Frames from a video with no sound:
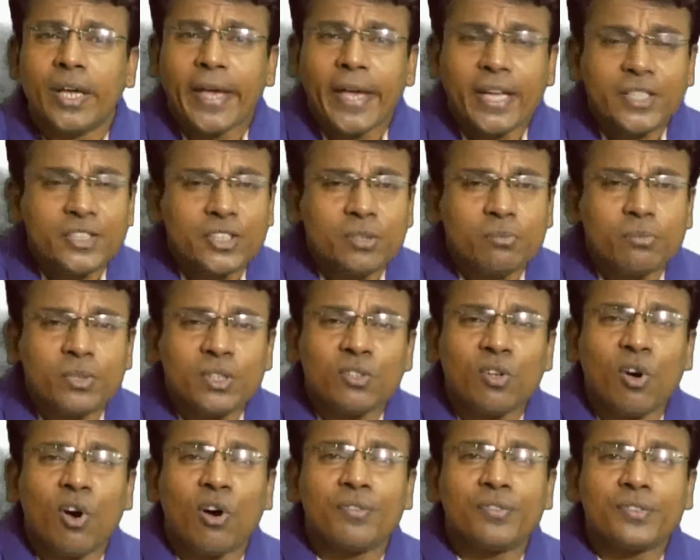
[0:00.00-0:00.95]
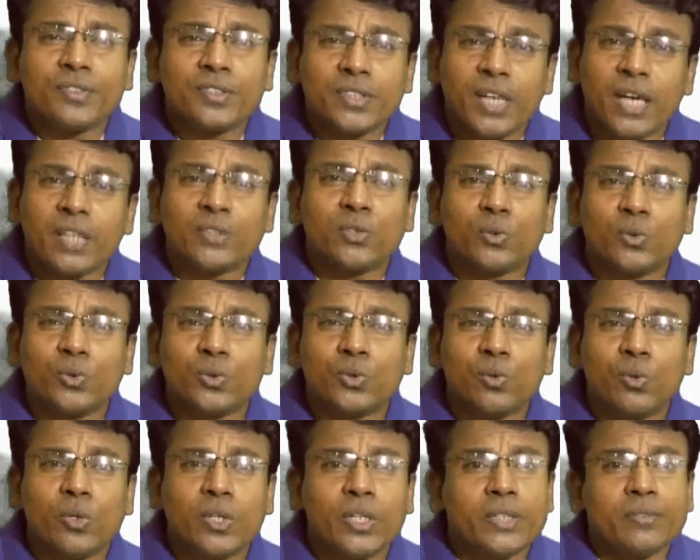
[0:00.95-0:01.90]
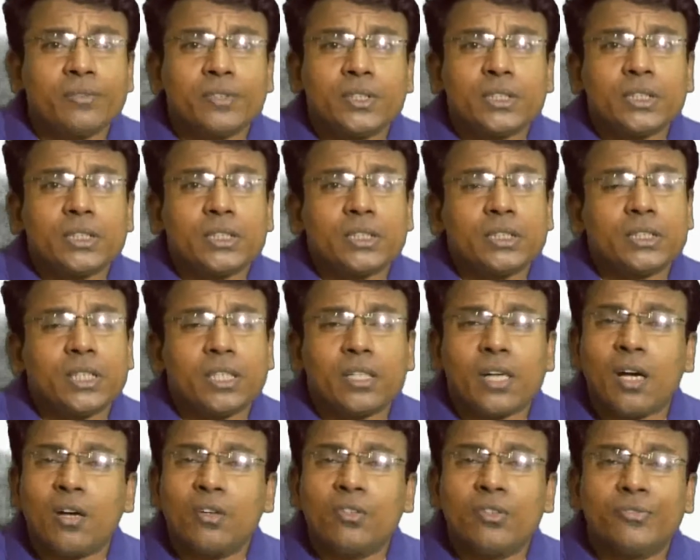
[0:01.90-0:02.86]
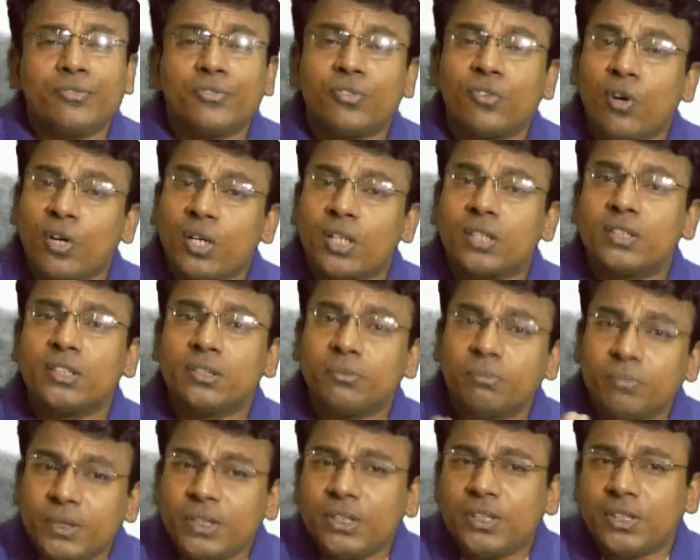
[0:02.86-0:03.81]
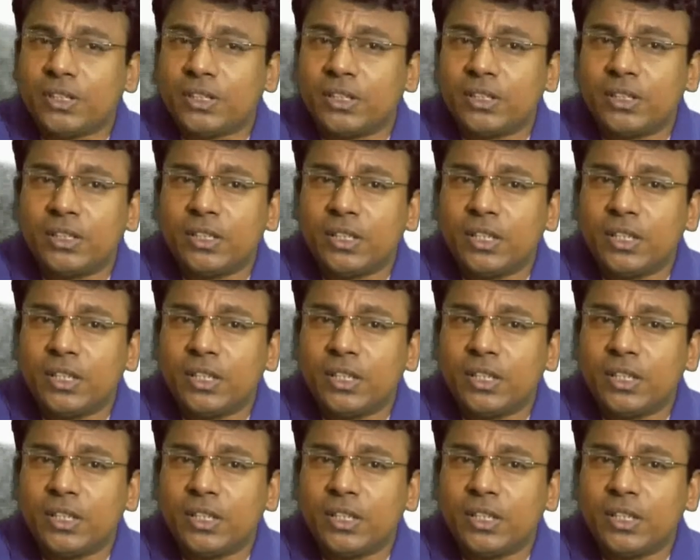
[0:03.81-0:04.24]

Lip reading: Hegemon of Thasos, who lived around 400 BC,